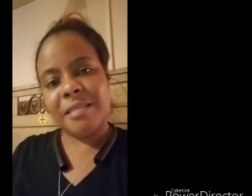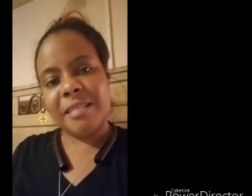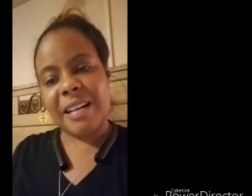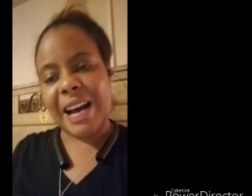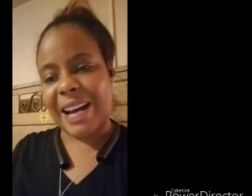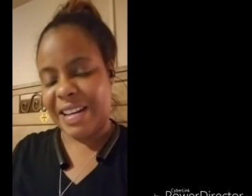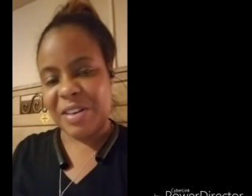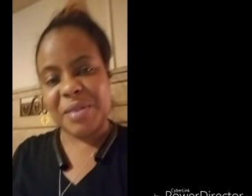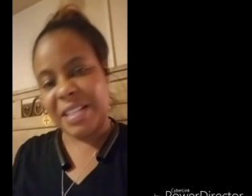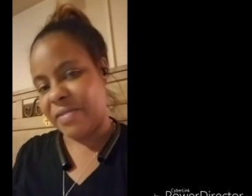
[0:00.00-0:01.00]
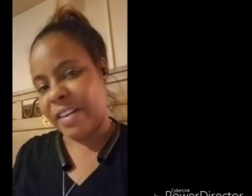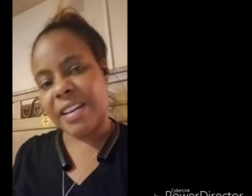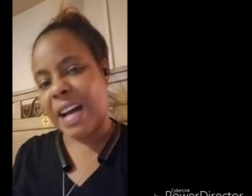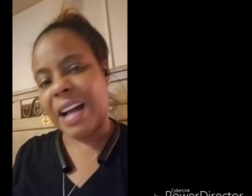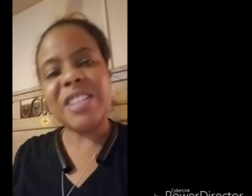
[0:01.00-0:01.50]
I know he's very
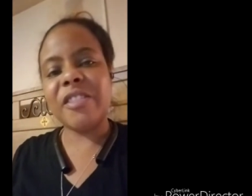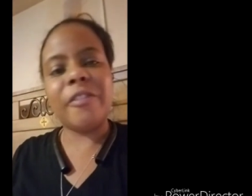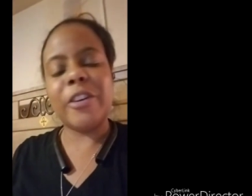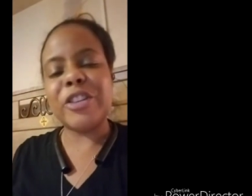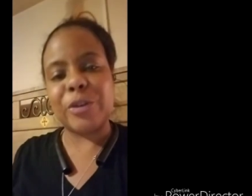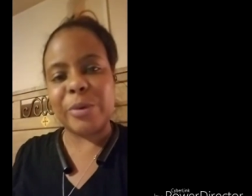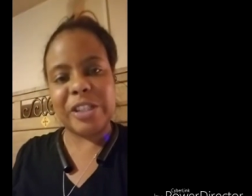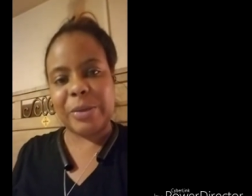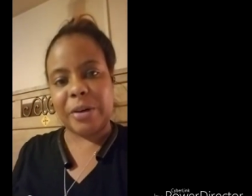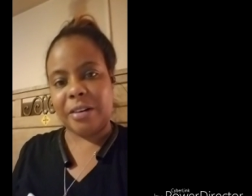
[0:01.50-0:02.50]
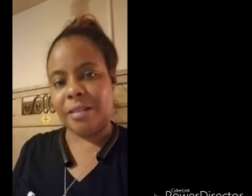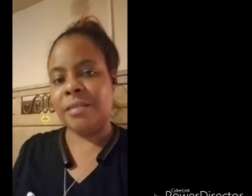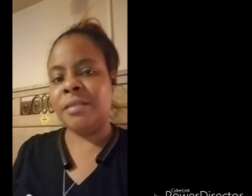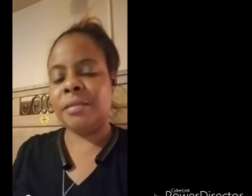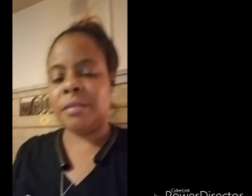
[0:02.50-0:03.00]
controversial with you all,
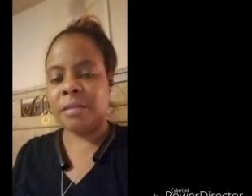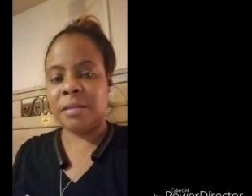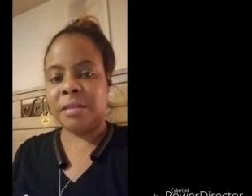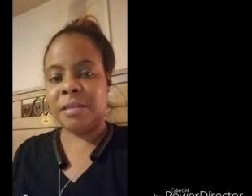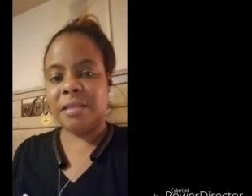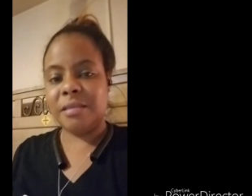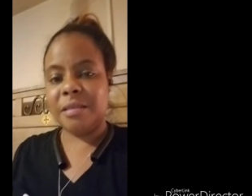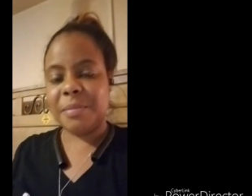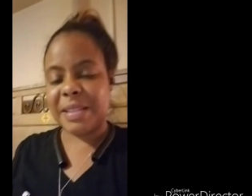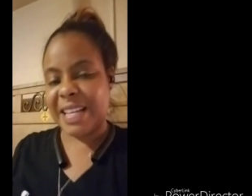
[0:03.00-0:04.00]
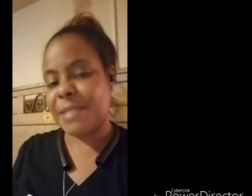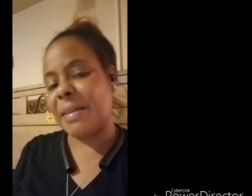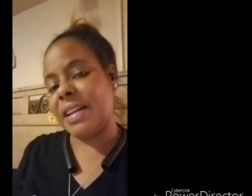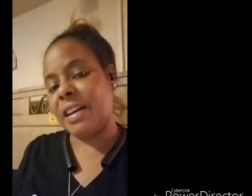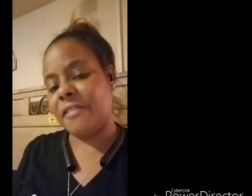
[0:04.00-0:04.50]
but that's my
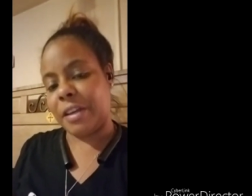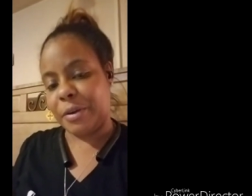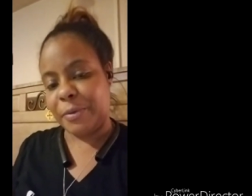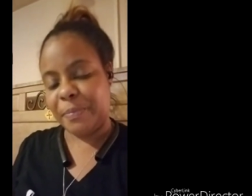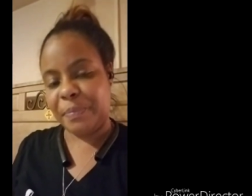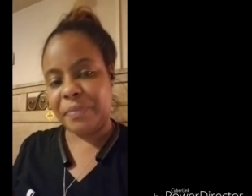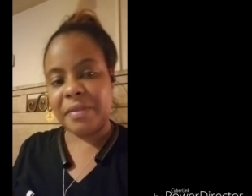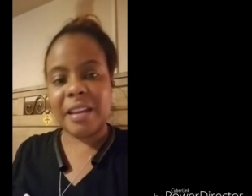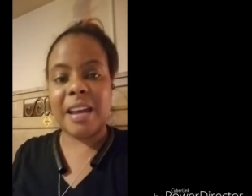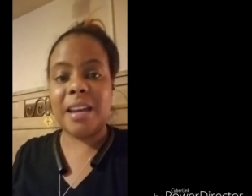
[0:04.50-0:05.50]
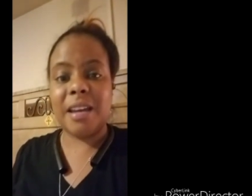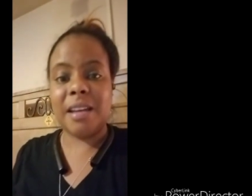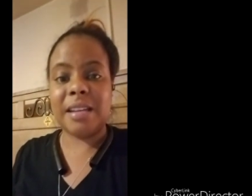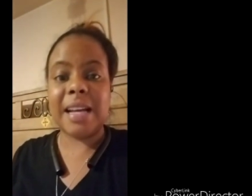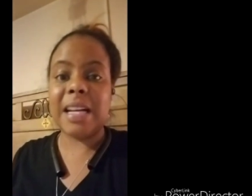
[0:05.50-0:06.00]
nephew, and
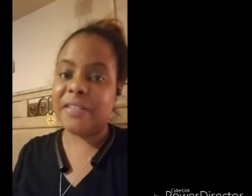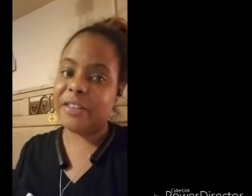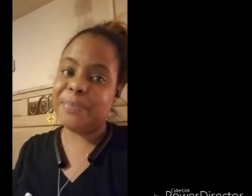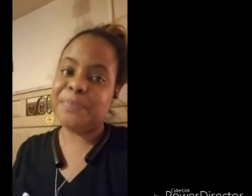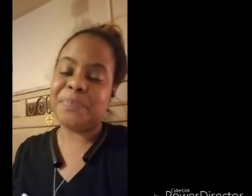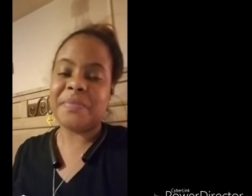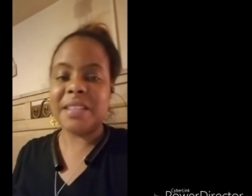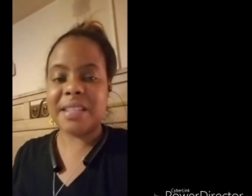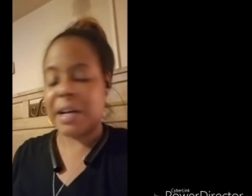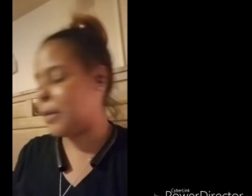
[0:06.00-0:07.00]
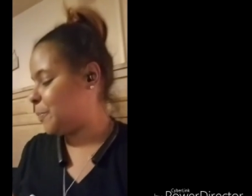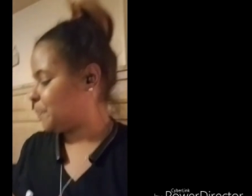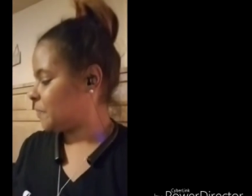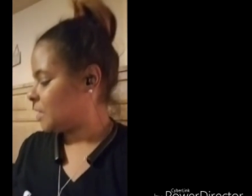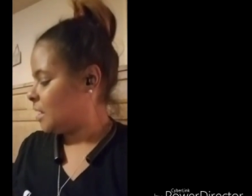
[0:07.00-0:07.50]
I love him. So,
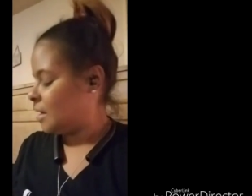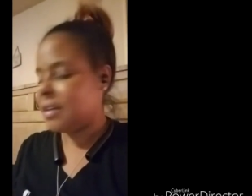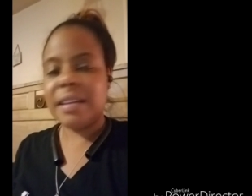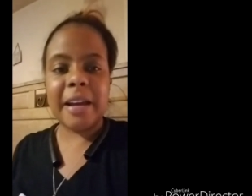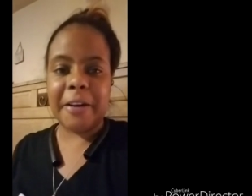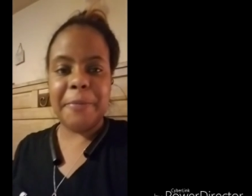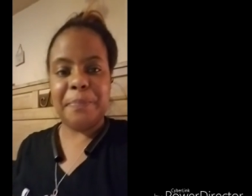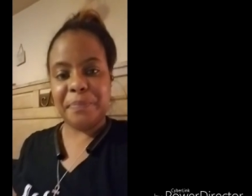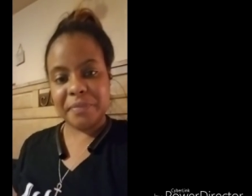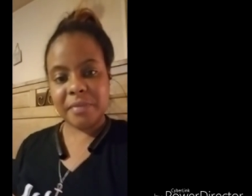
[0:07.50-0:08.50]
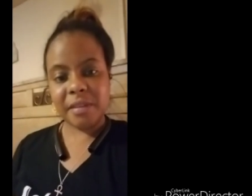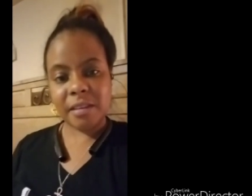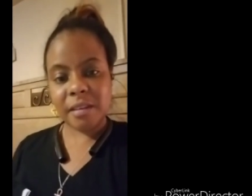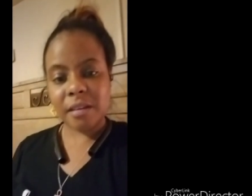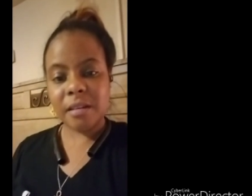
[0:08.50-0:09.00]
yeah,
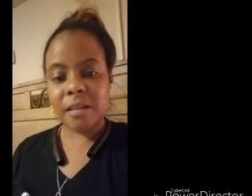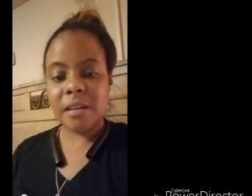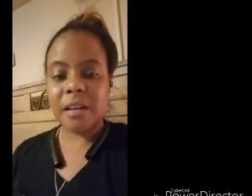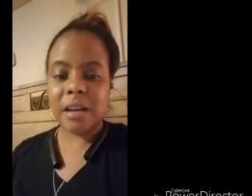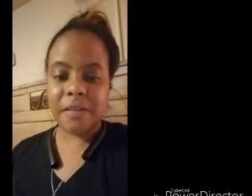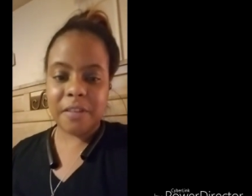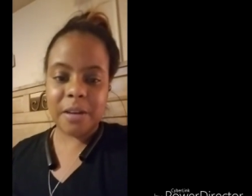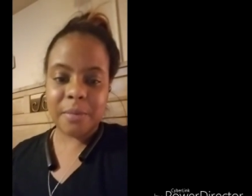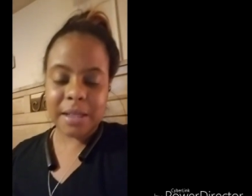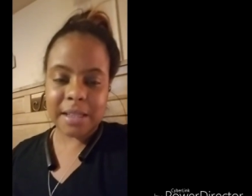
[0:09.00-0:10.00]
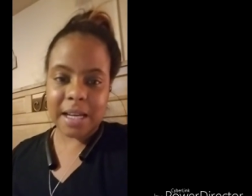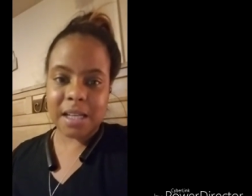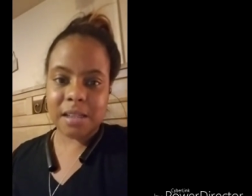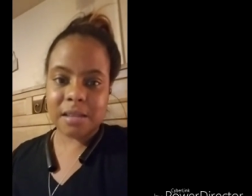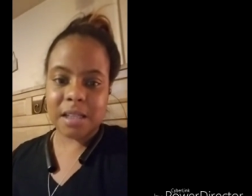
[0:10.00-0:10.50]
if you want that,
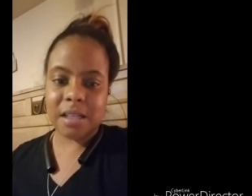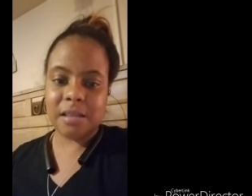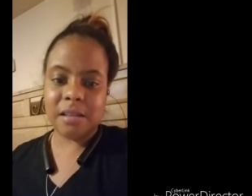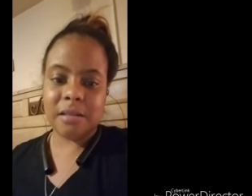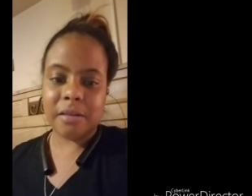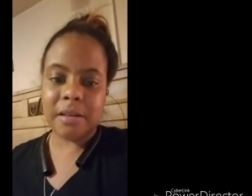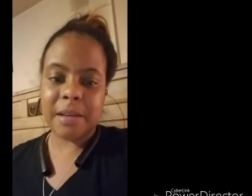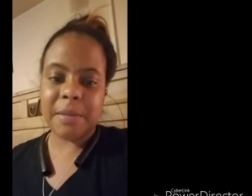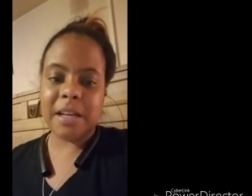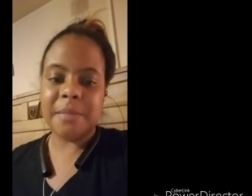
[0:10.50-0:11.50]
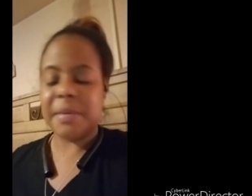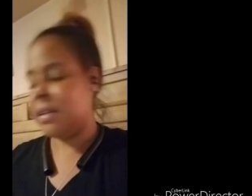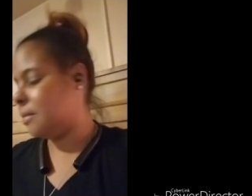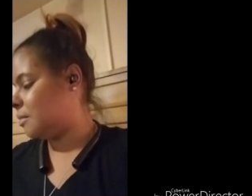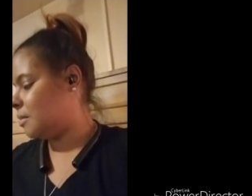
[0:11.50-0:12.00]
then, you know, hit me up,
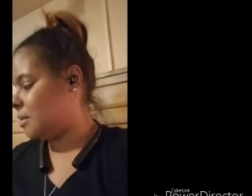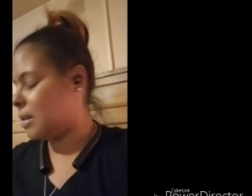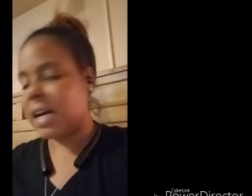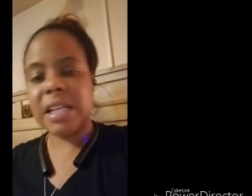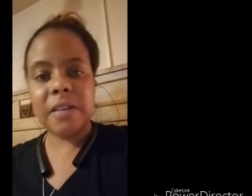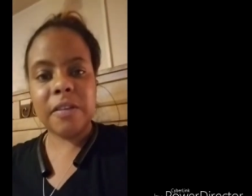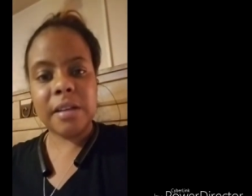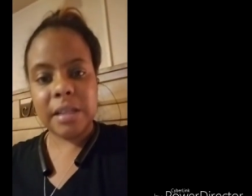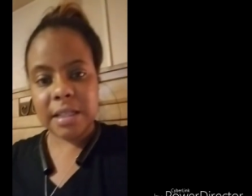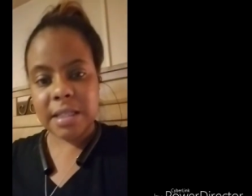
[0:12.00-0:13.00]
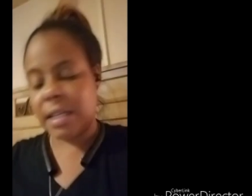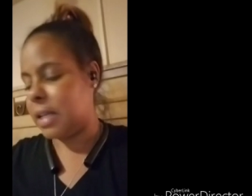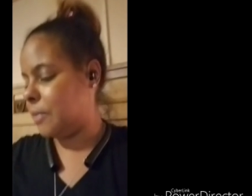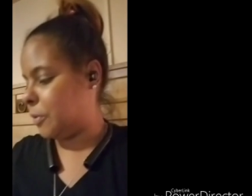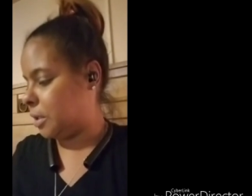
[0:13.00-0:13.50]
and I'll give you the links to
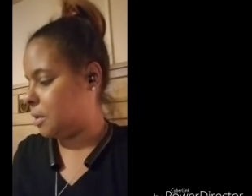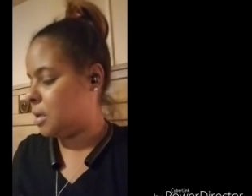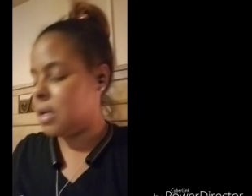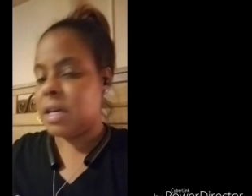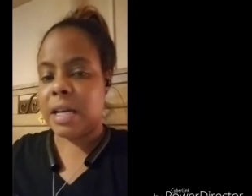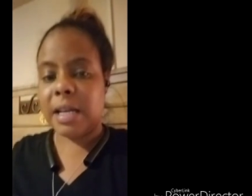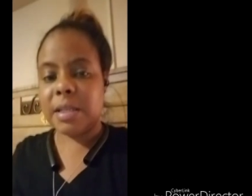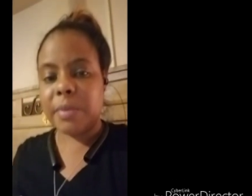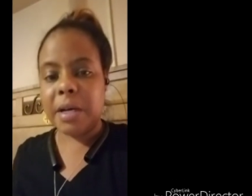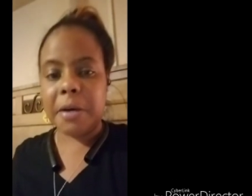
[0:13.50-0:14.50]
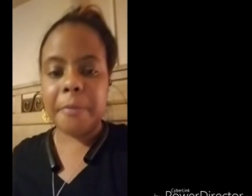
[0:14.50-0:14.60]
get one as well.